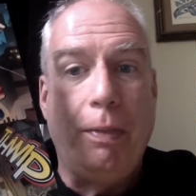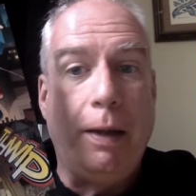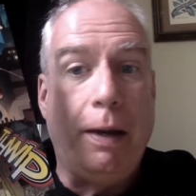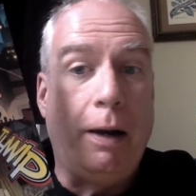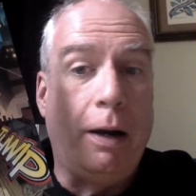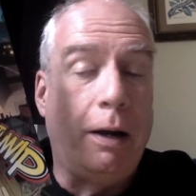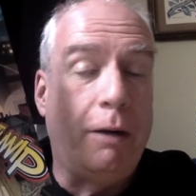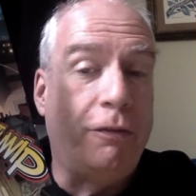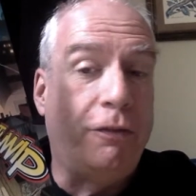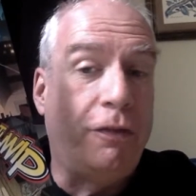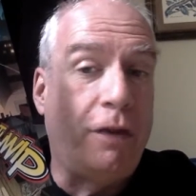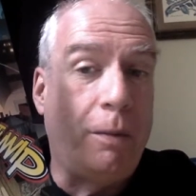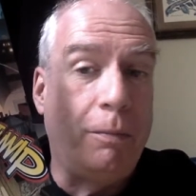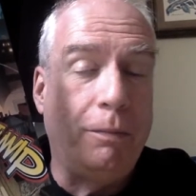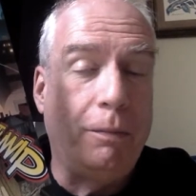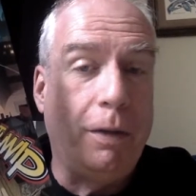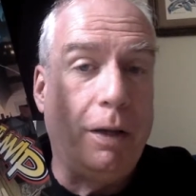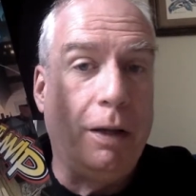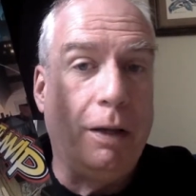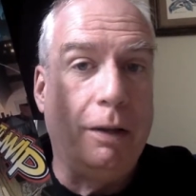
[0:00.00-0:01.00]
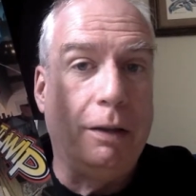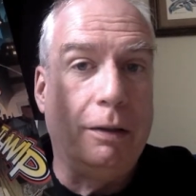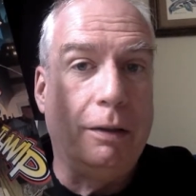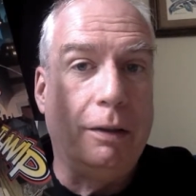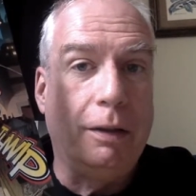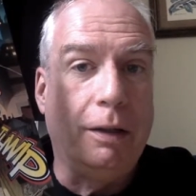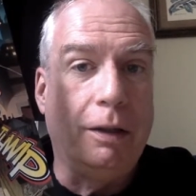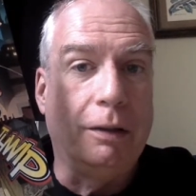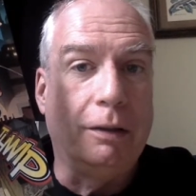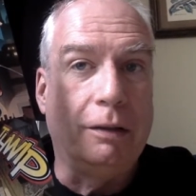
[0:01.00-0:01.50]
are from a,
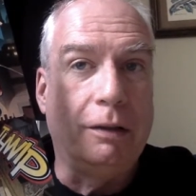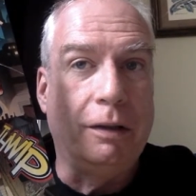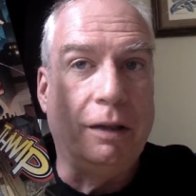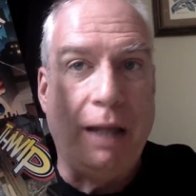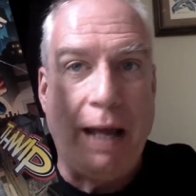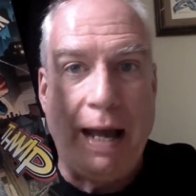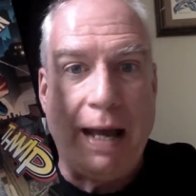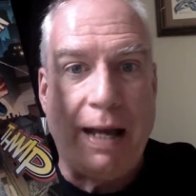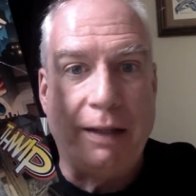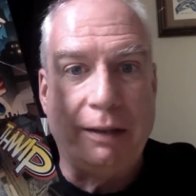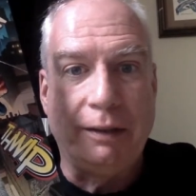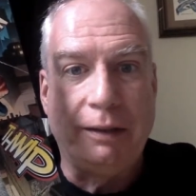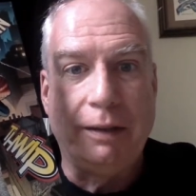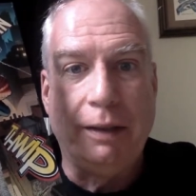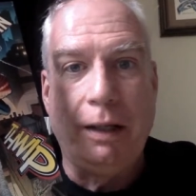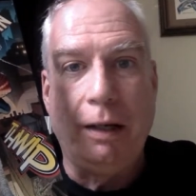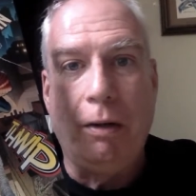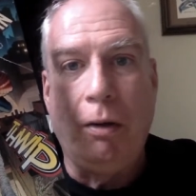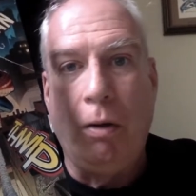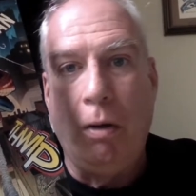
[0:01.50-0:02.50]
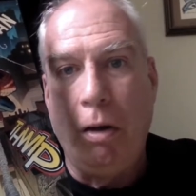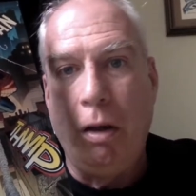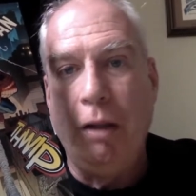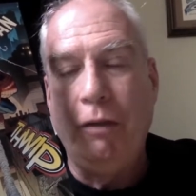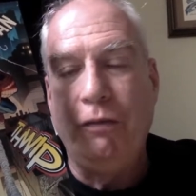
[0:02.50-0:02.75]
a class that all